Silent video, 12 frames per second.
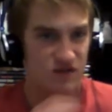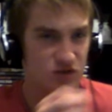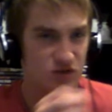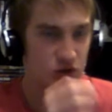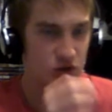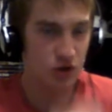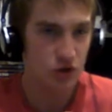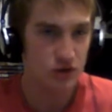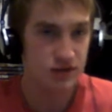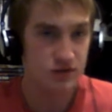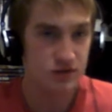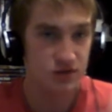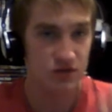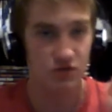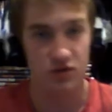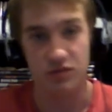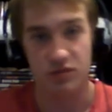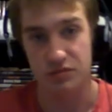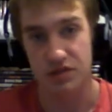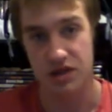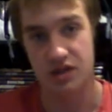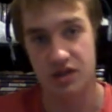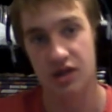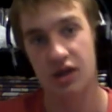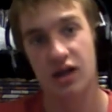give you the tone. This was a three minute